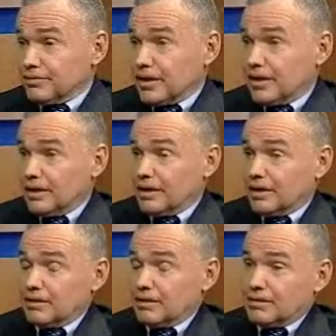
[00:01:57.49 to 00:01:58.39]

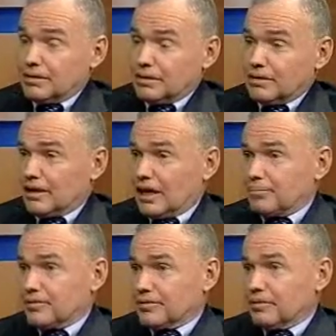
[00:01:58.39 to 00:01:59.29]
an
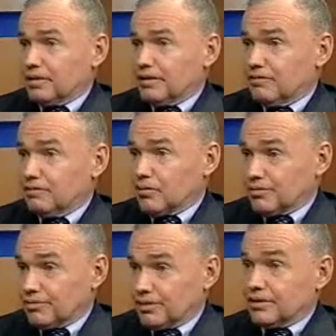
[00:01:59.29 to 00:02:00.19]
opportunity for
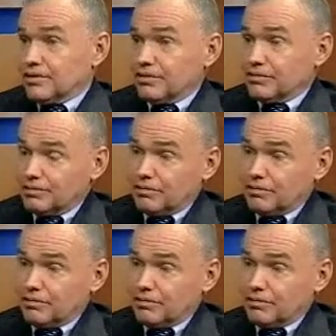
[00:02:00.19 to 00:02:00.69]
citizens